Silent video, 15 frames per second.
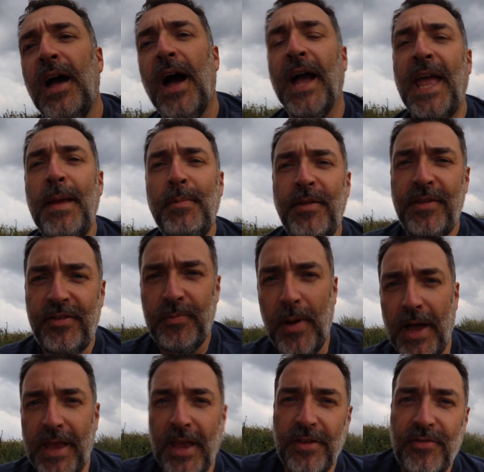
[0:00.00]
I came to this
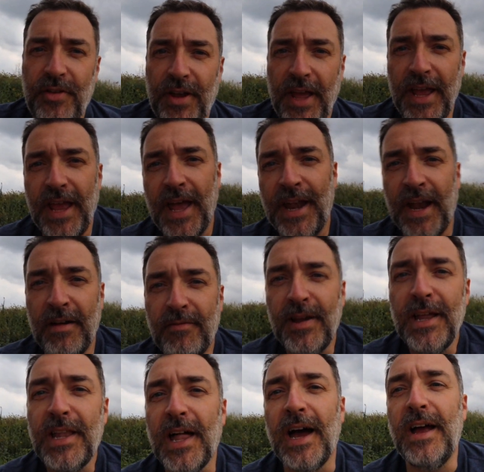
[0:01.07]
spot yesterday, and I
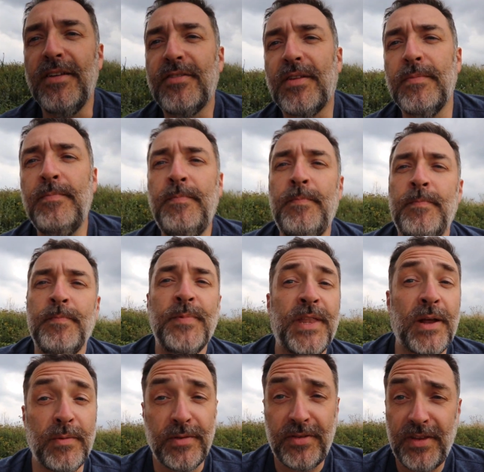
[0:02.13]
realized
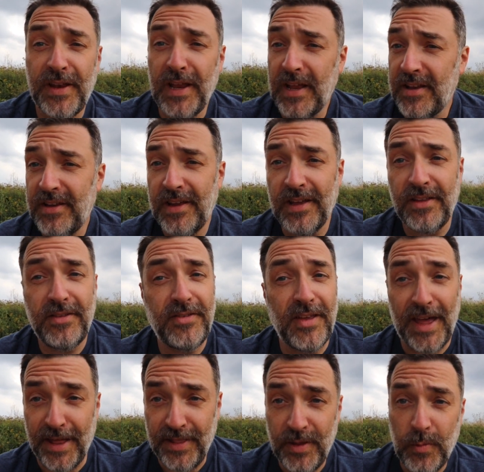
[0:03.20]
that I was sitting
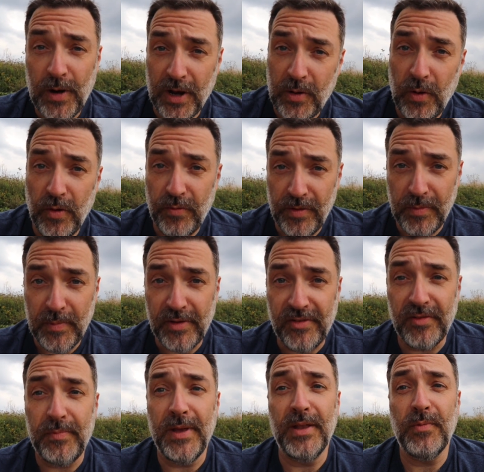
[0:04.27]
exactly where Colville
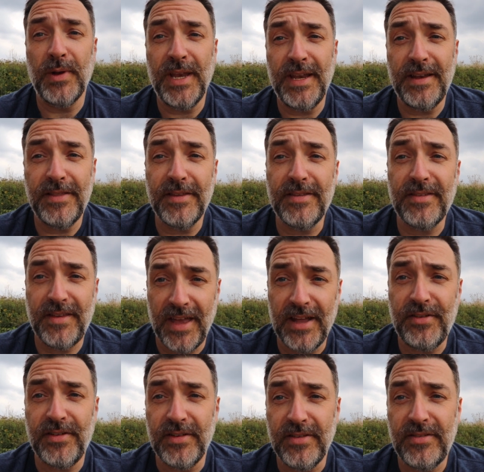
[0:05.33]
must have been when he did the
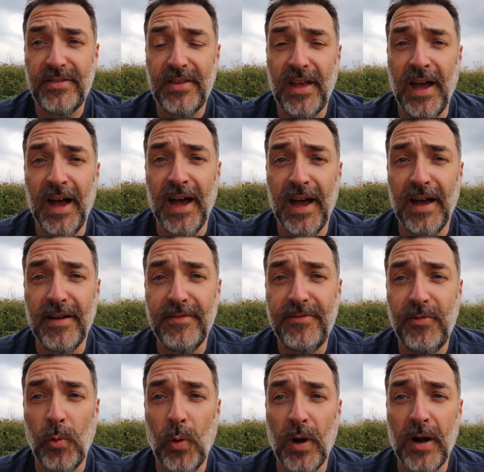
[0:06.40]
sketches
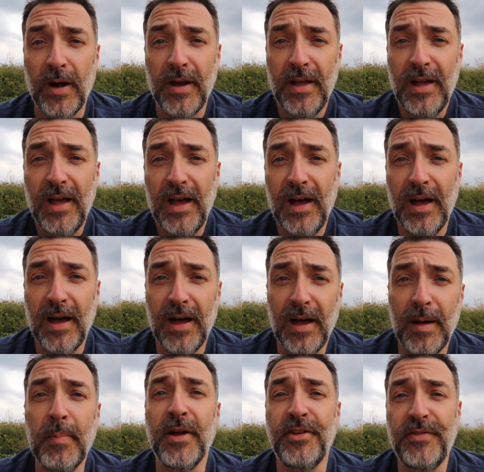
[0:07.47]
for
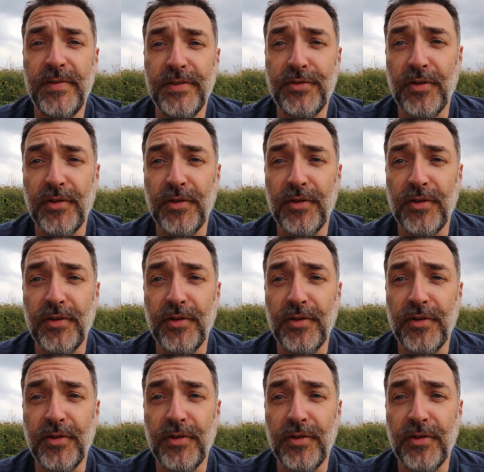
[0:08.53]
a bunch of his